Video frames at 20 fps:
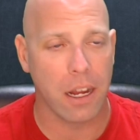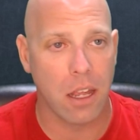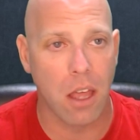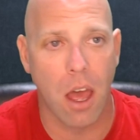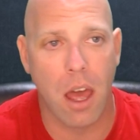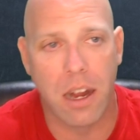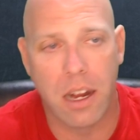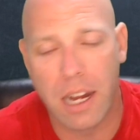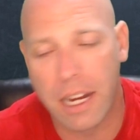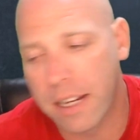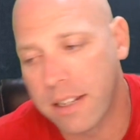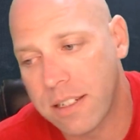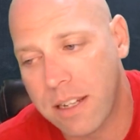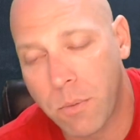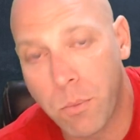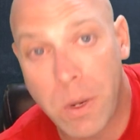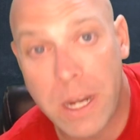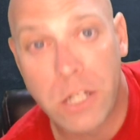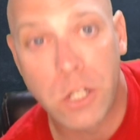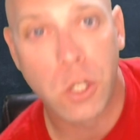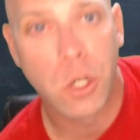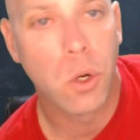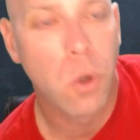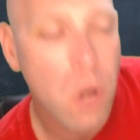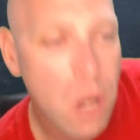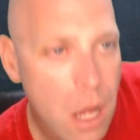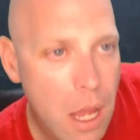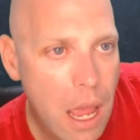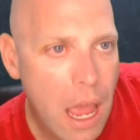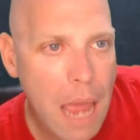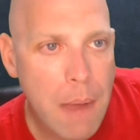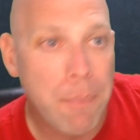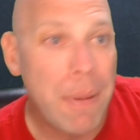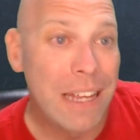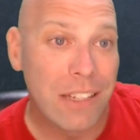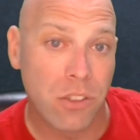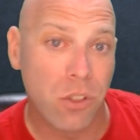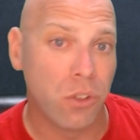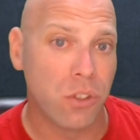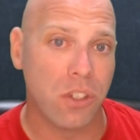of gun. And like I said, we do. And
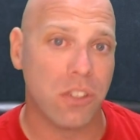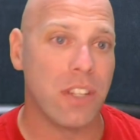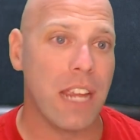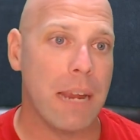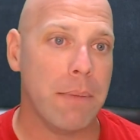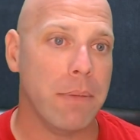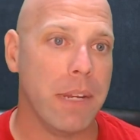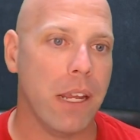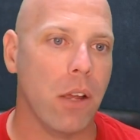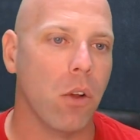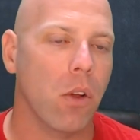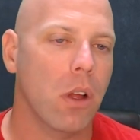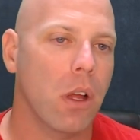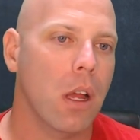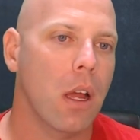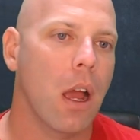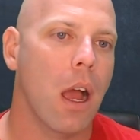pistol's the same deal.